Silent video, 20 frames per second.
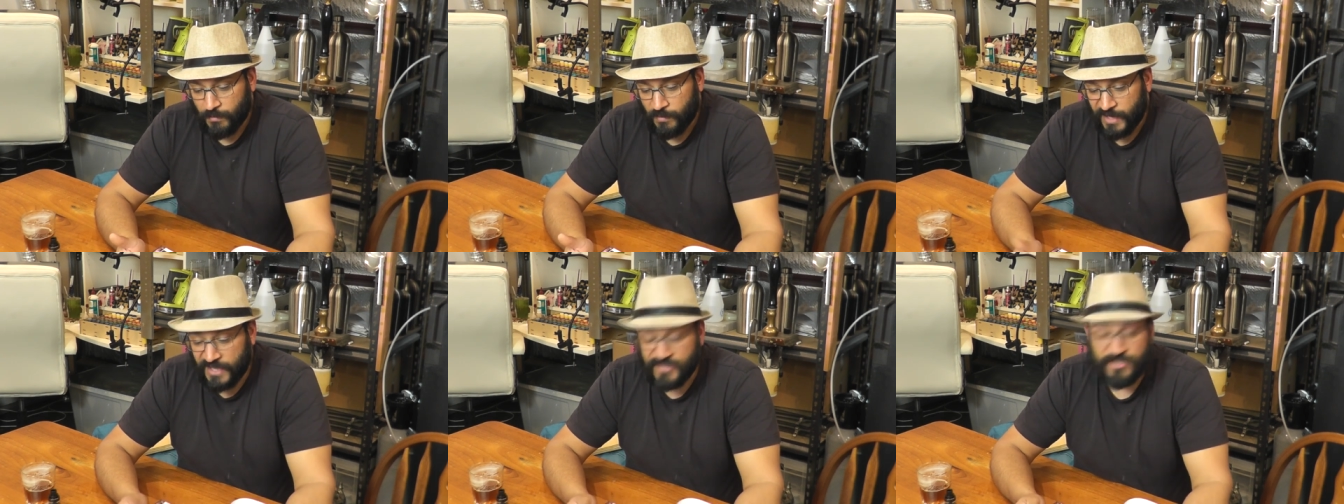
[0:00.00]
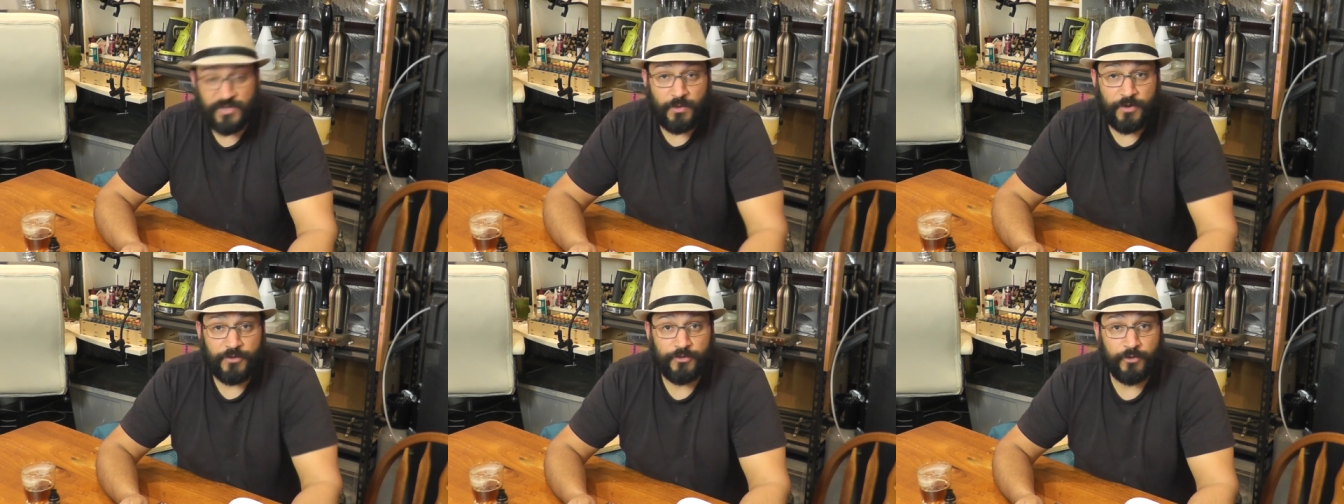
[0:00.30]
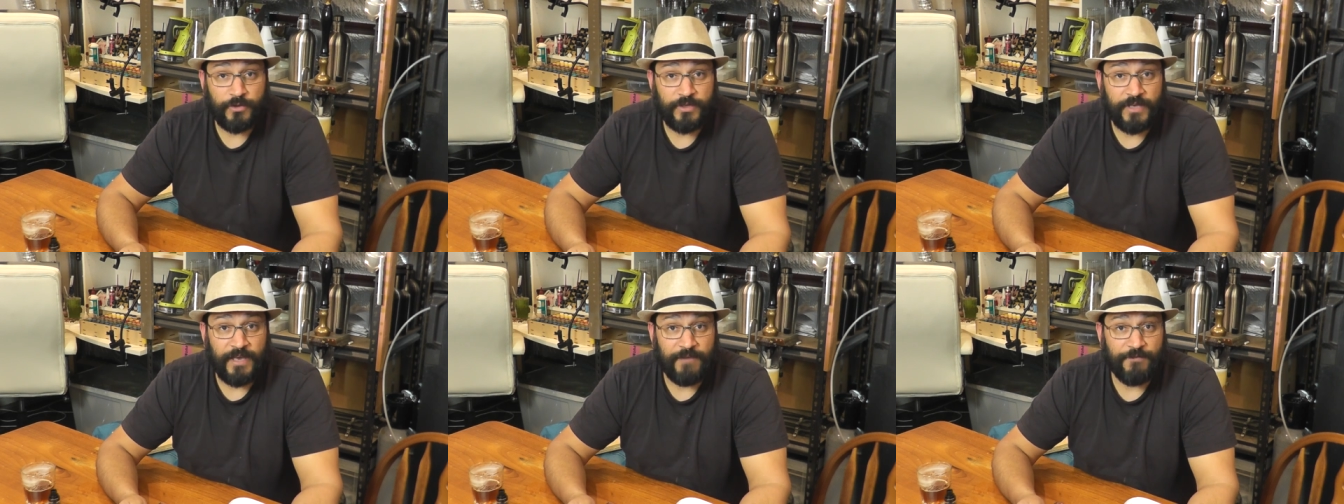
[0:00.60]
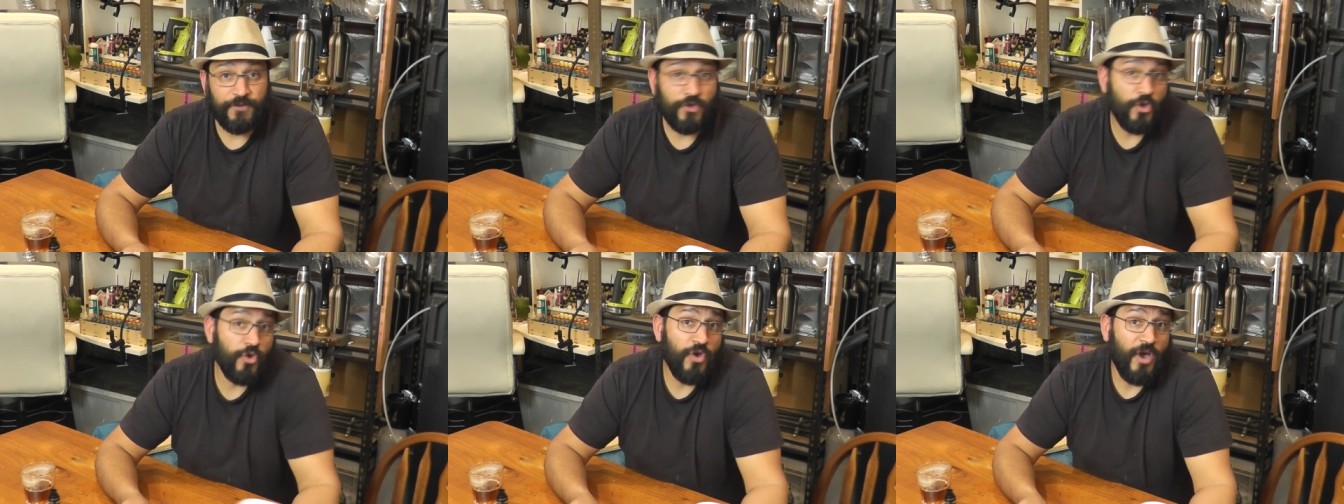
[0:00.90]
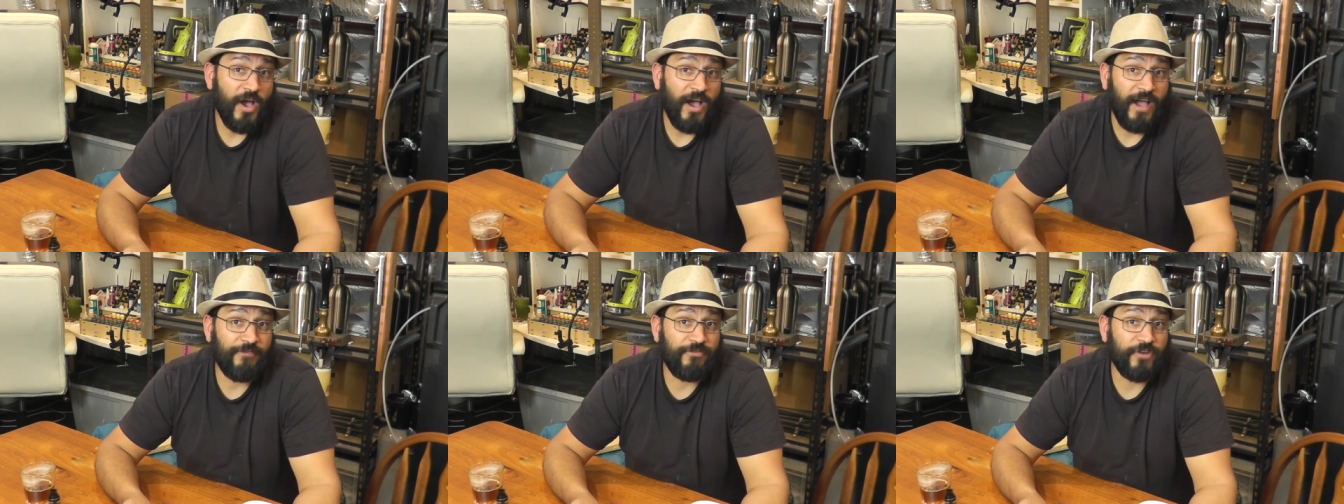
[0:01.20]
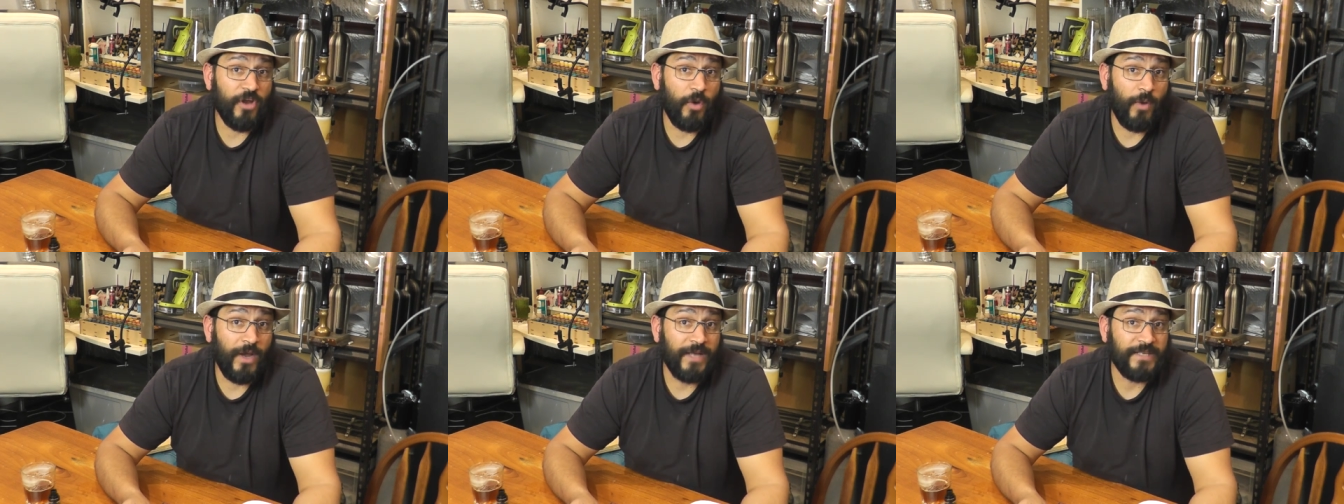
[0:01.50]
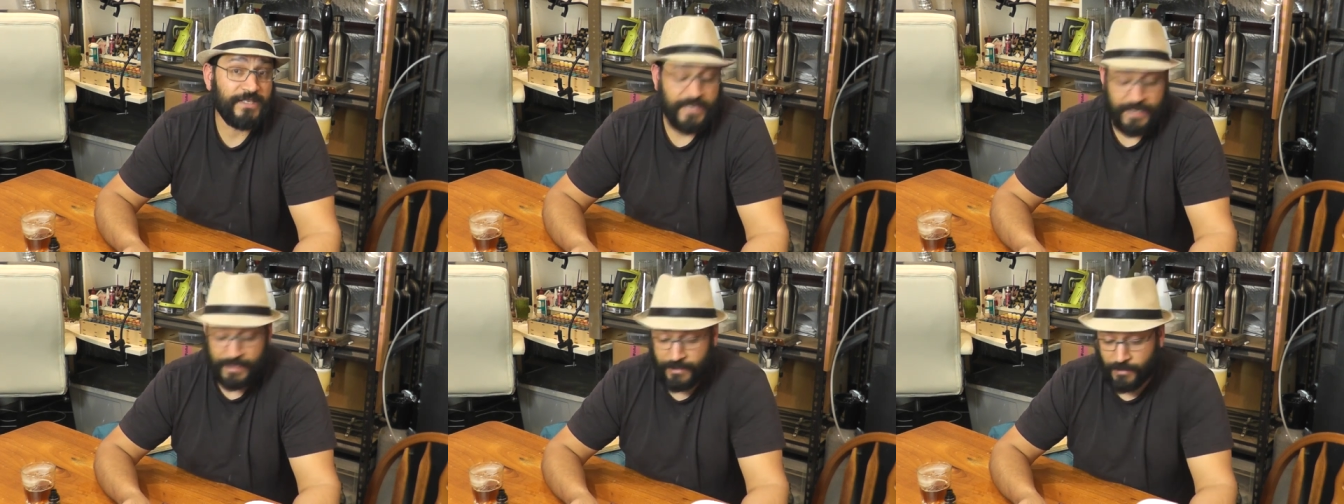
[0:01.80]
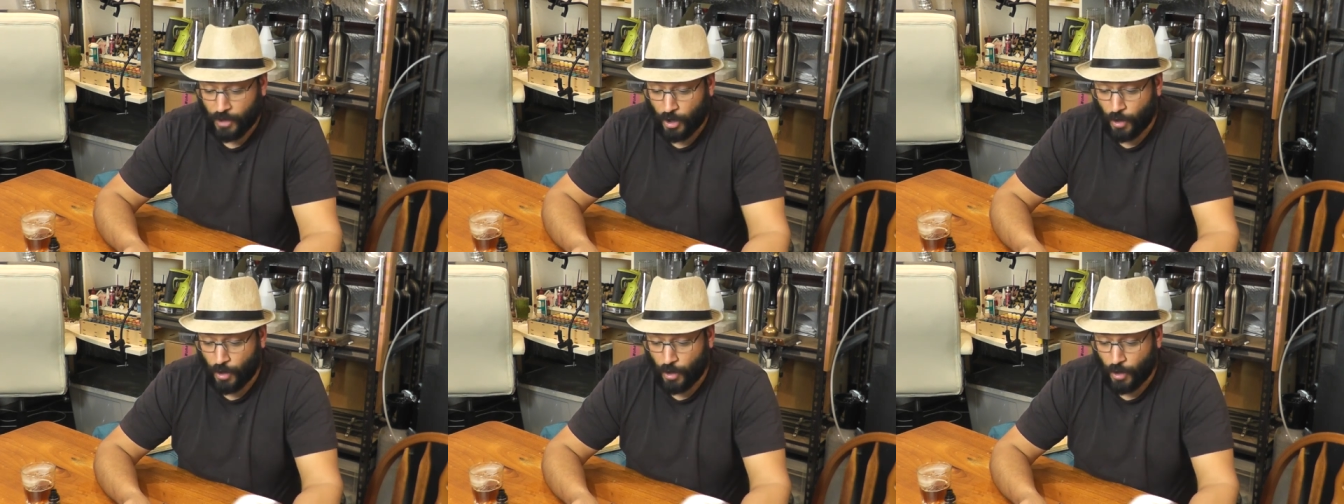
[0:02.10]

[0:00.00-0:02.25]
is it worth looking at for you? I've no idea.